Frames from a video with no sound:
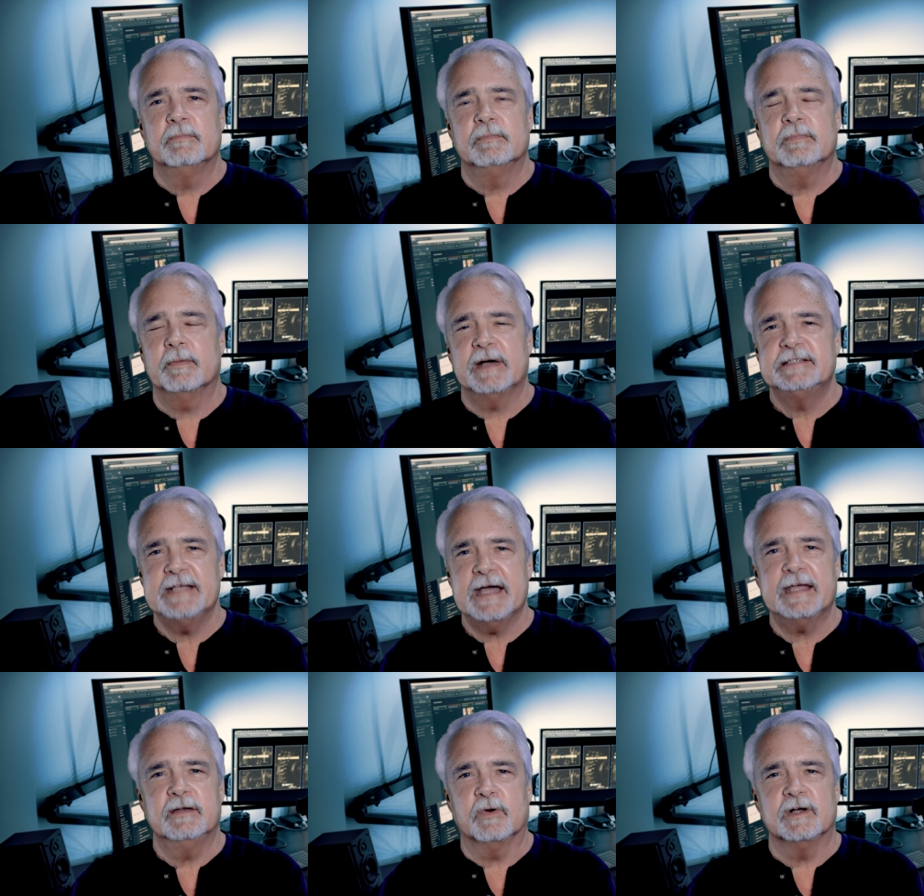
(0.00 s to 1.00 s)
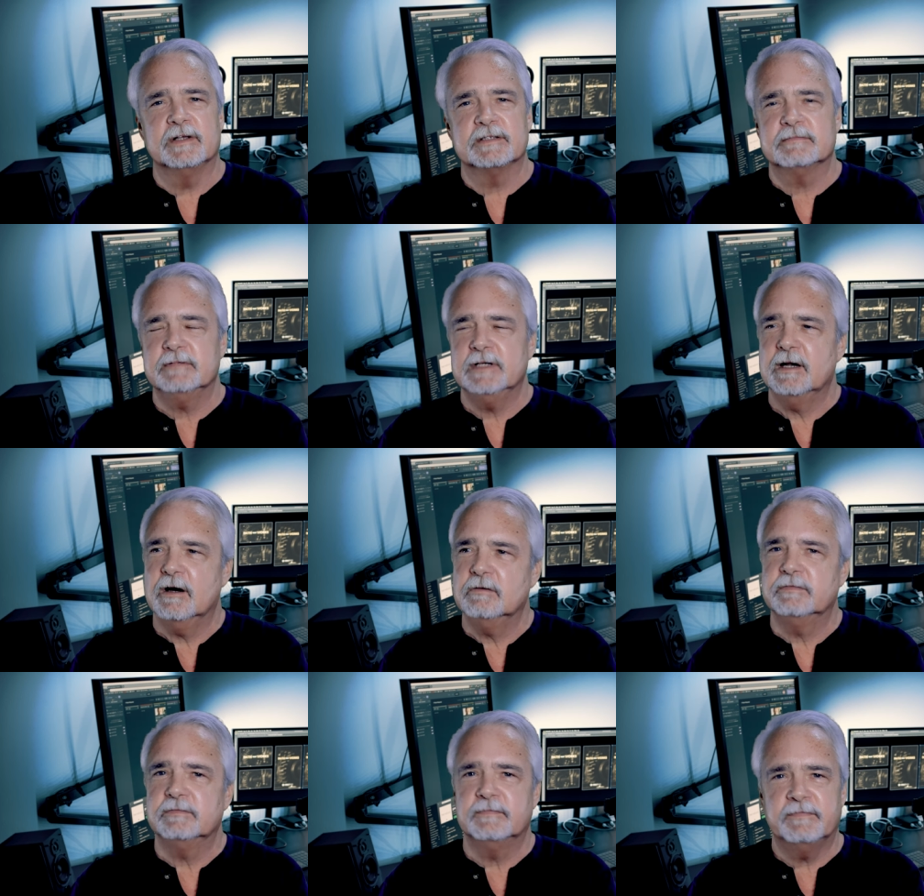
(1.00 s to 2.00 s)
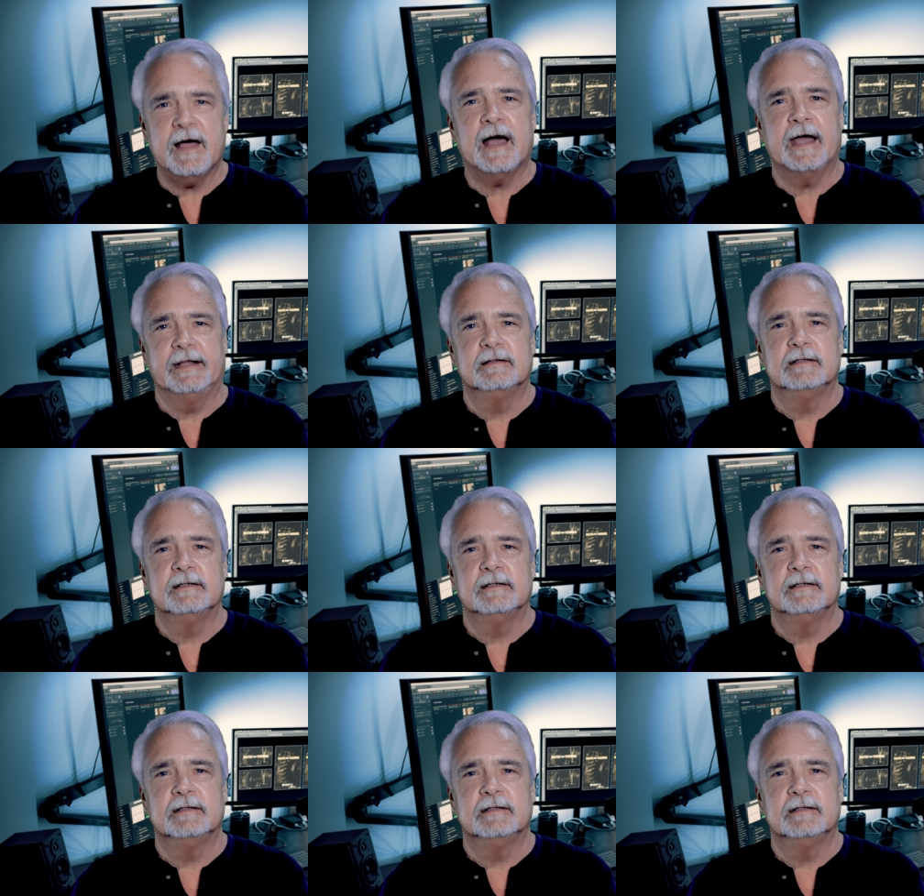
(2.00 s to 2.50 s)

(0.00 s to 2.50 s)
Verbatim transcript: But my second was, you know, fine.